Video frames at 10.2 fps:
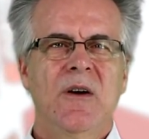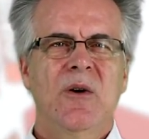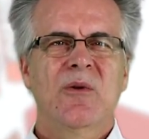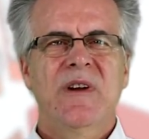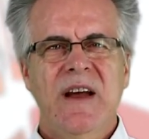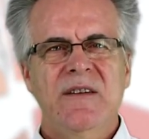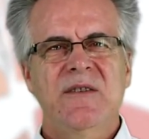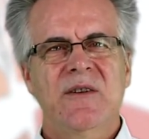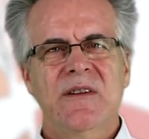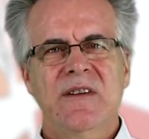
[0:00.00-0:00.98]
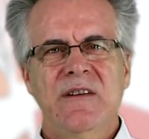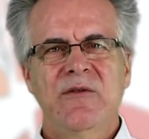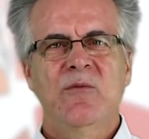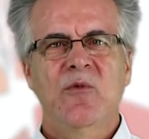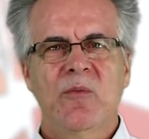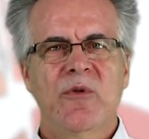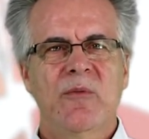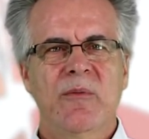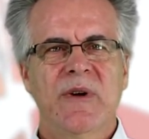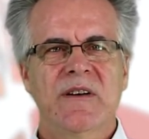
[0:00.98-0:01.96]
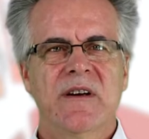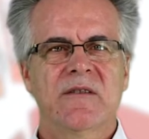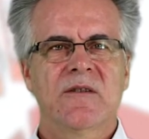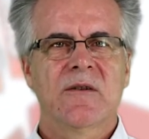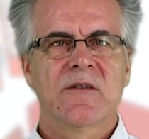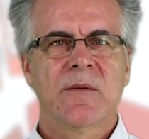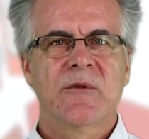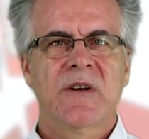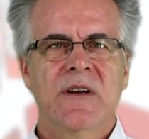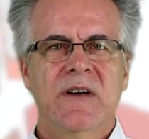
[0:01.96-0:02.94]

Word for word: Oriental is even more problematic as a concept,